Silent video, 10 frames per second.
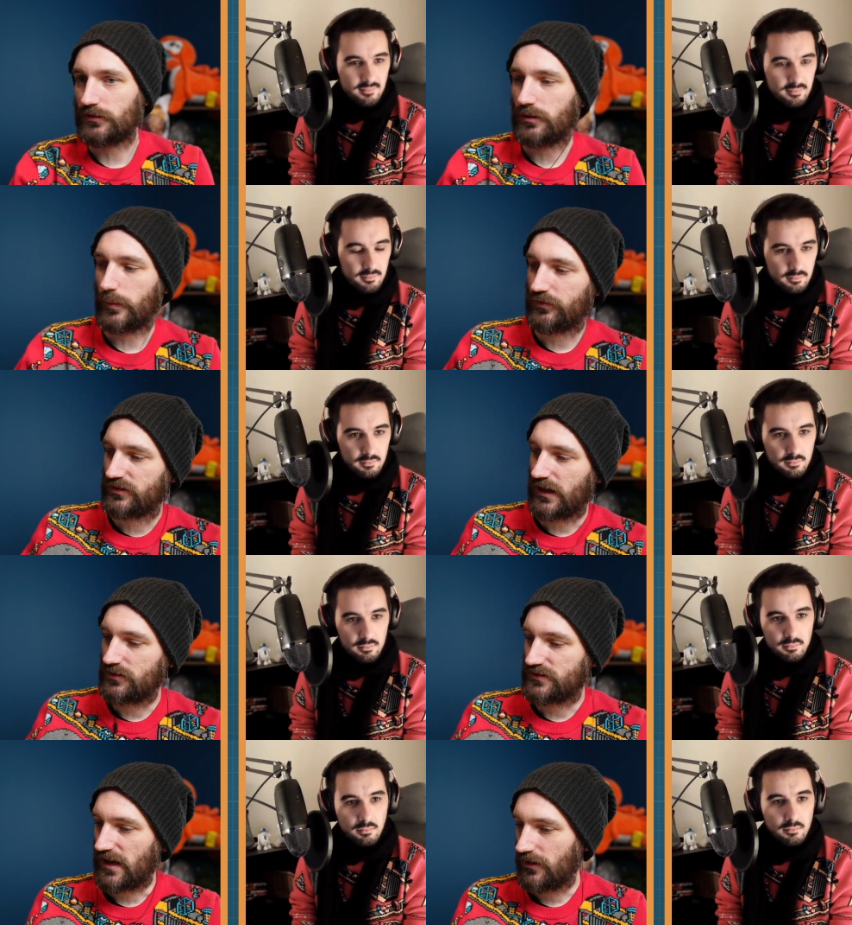Speaker 1: a little bit of
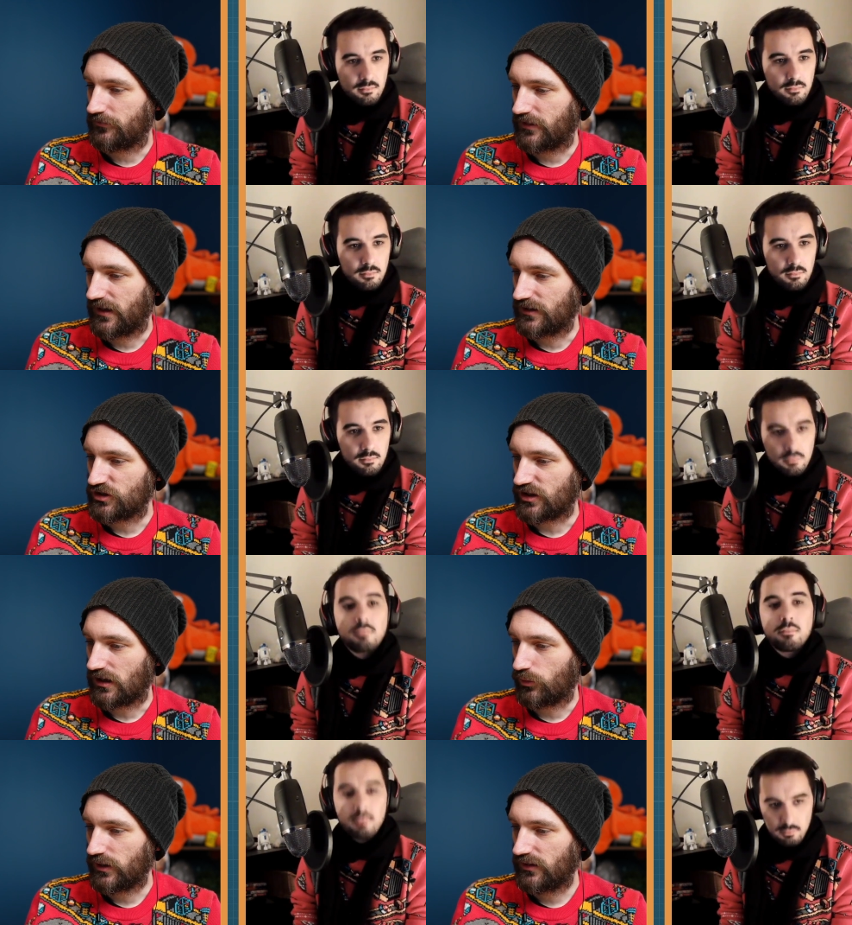state of dev then,
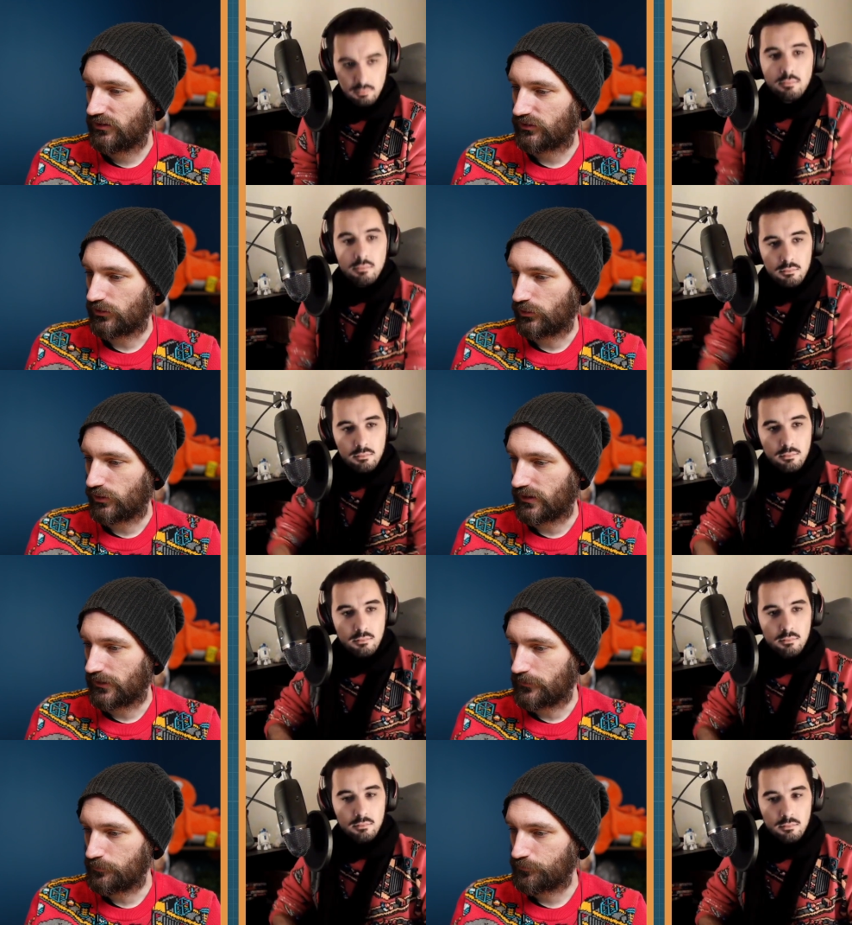shall we? So,
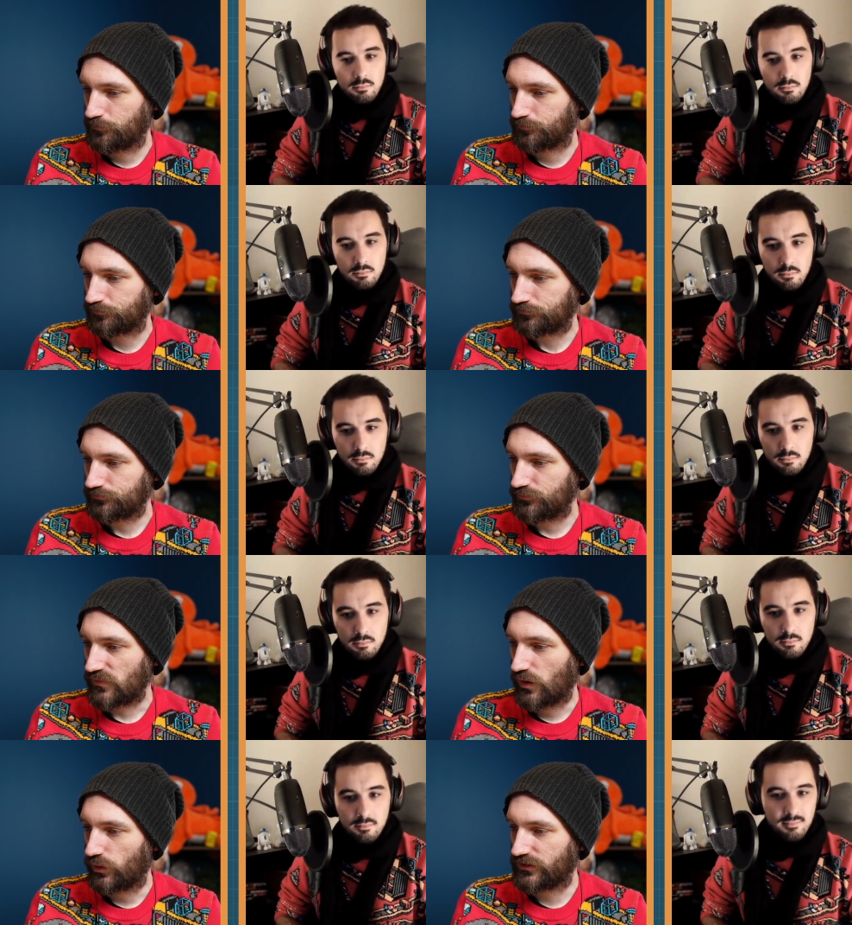um,
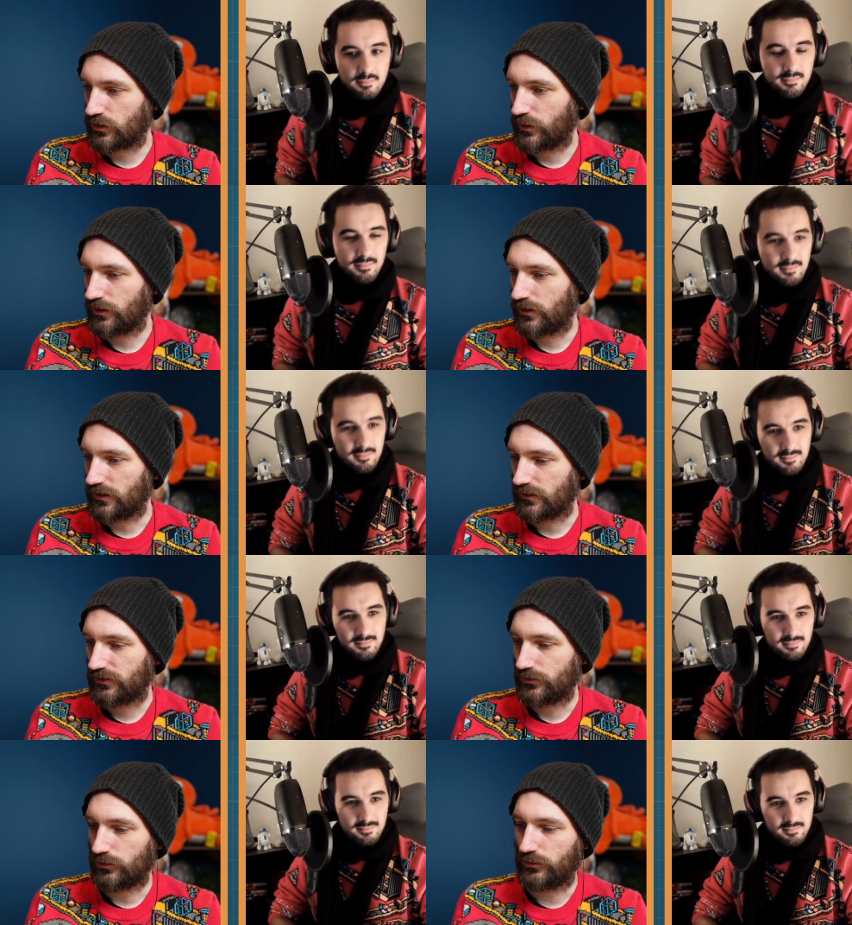what's going
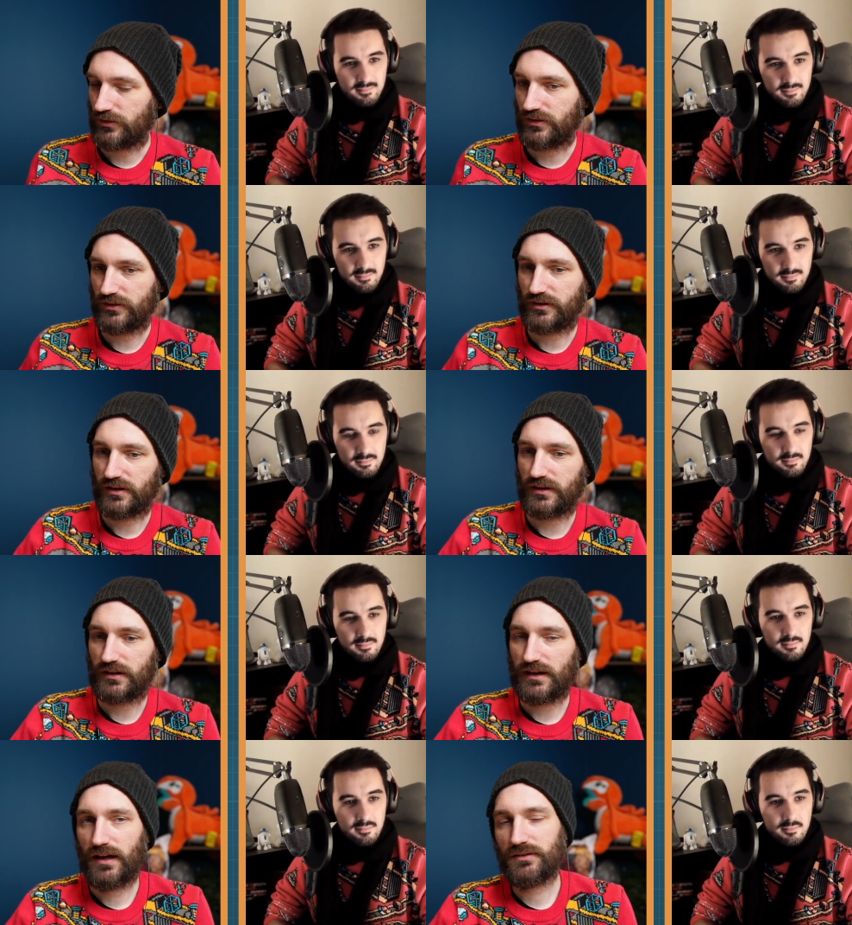on? So this is
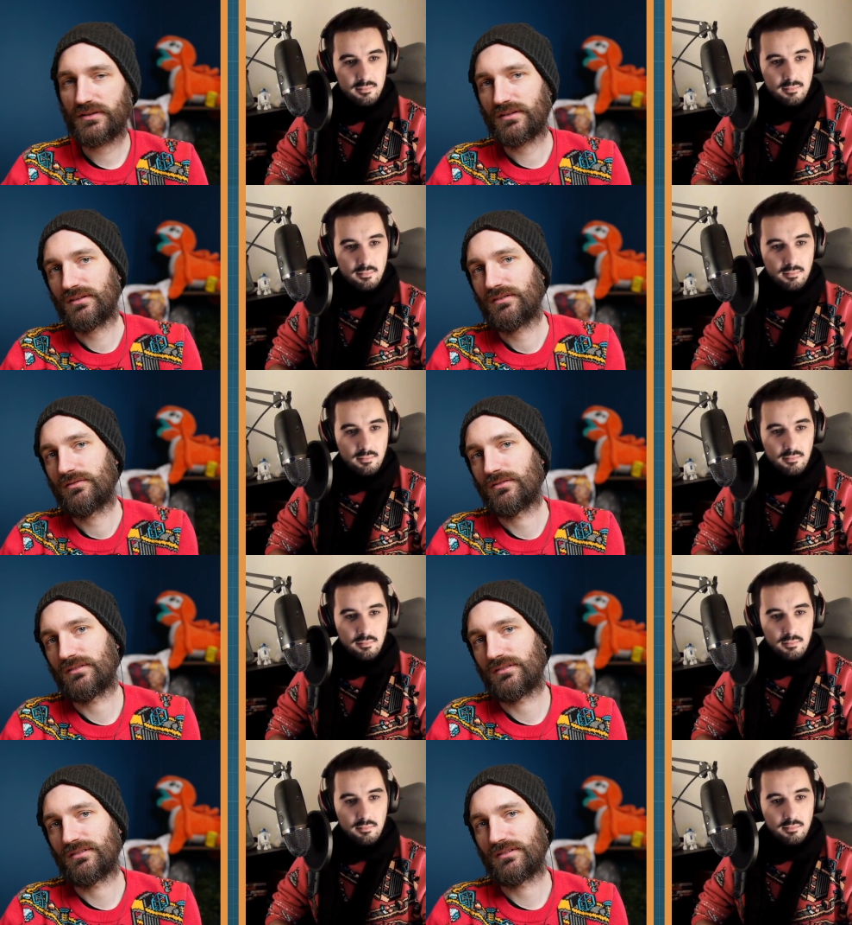the last
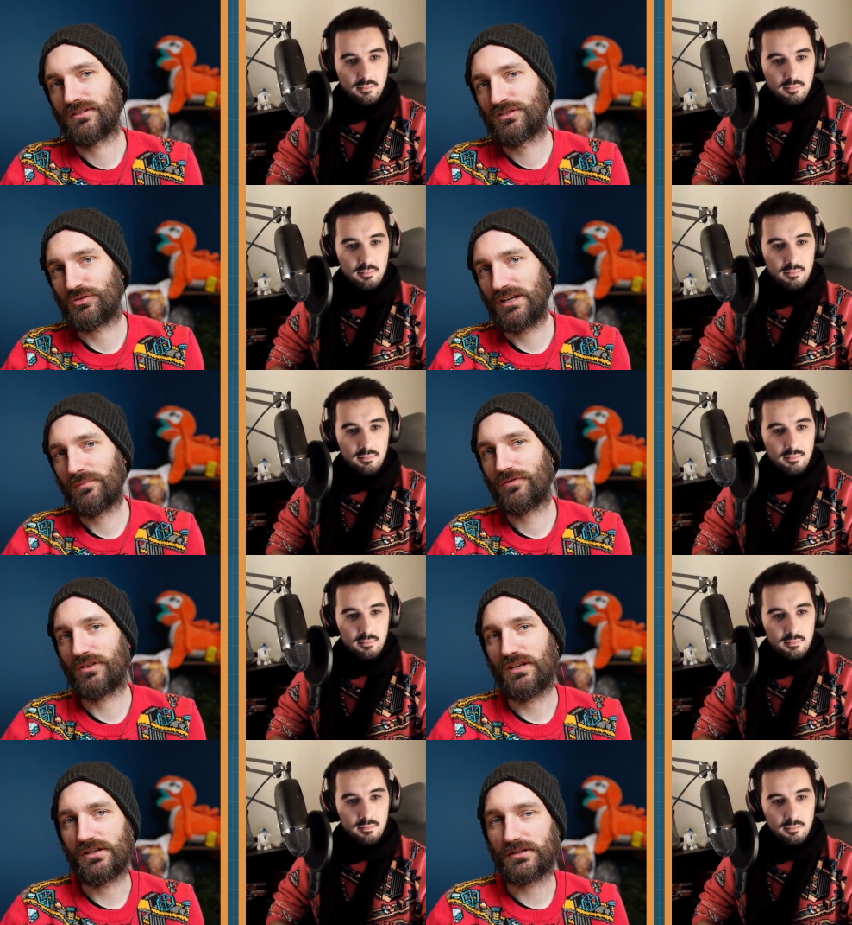stream
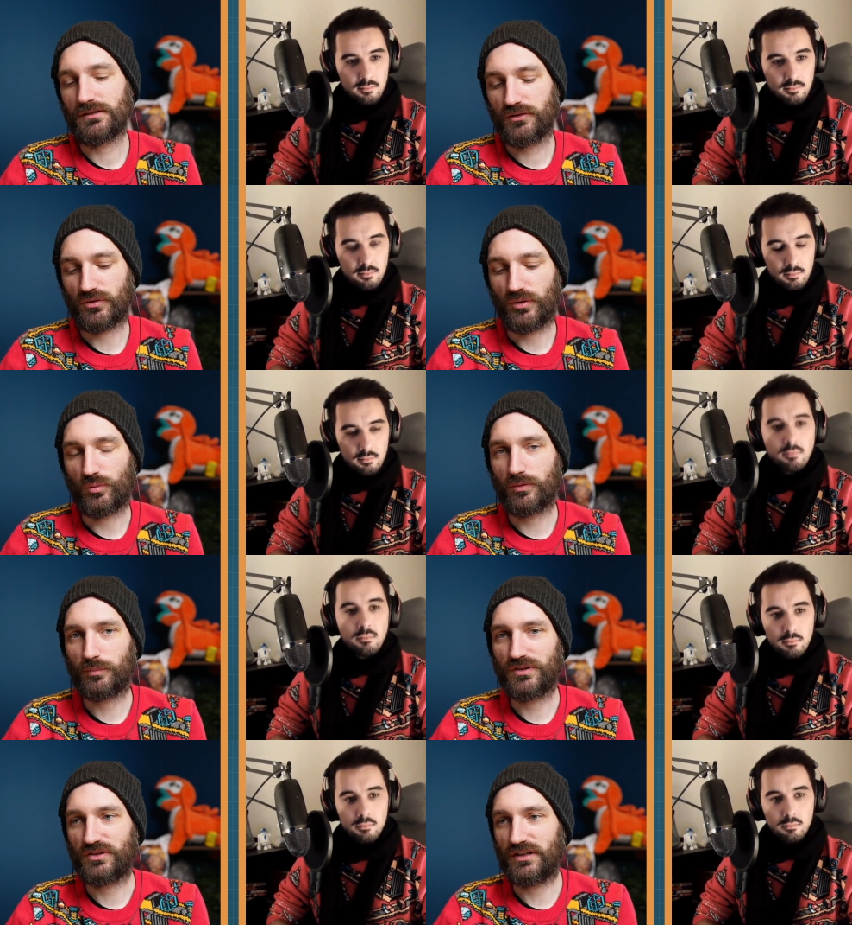for the year, so you
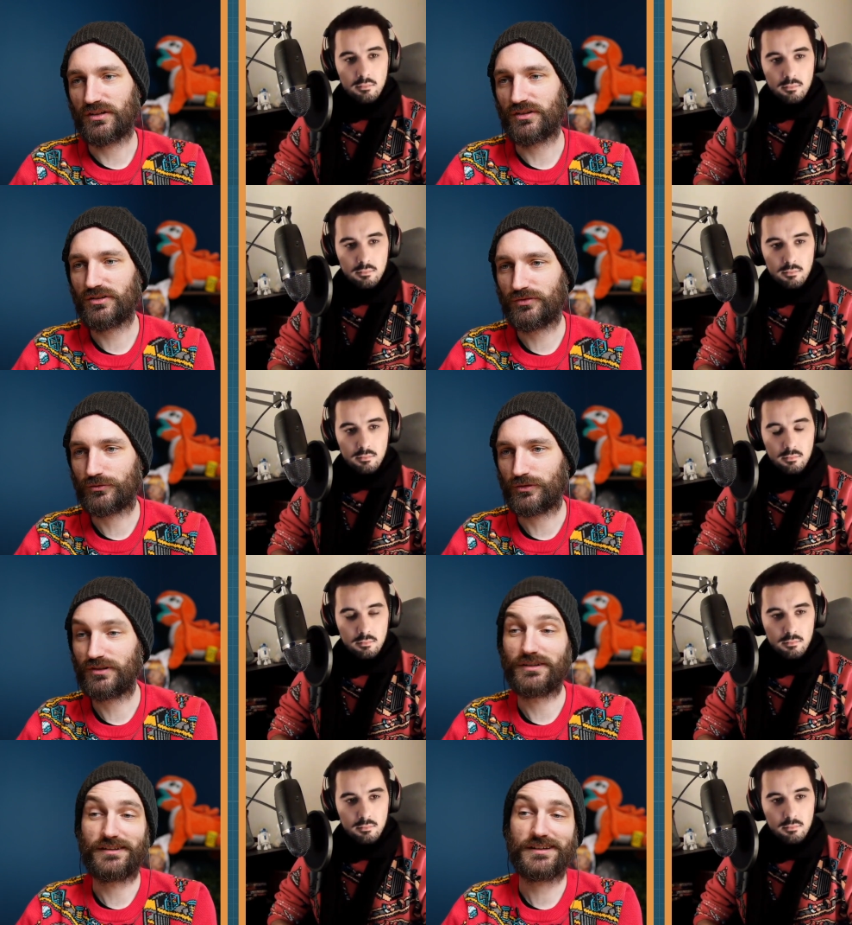won't be seeing us for
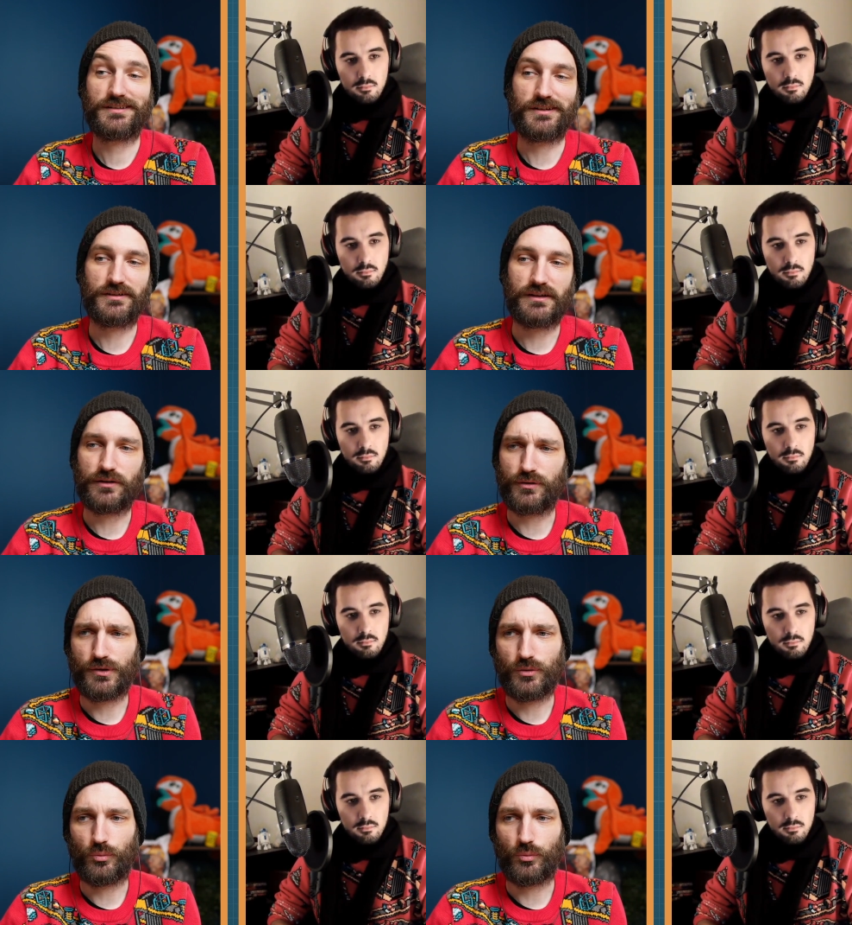until next year. I don't know